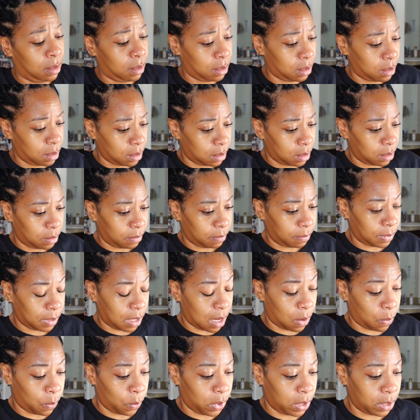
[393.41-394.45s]
uh,
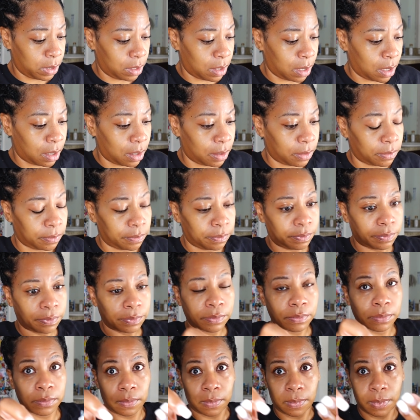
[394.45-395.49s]
got one down.
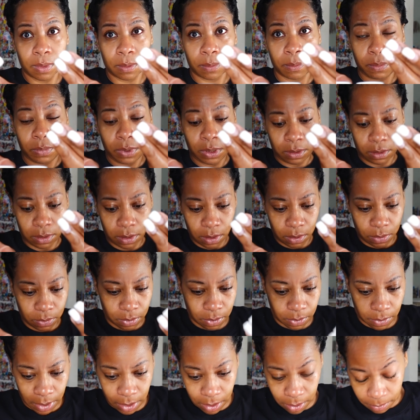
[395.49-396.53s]
Put, oh
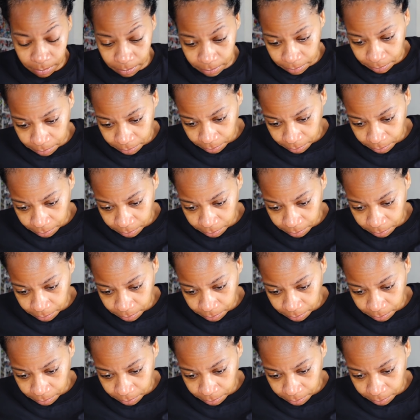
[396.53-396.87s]
crap.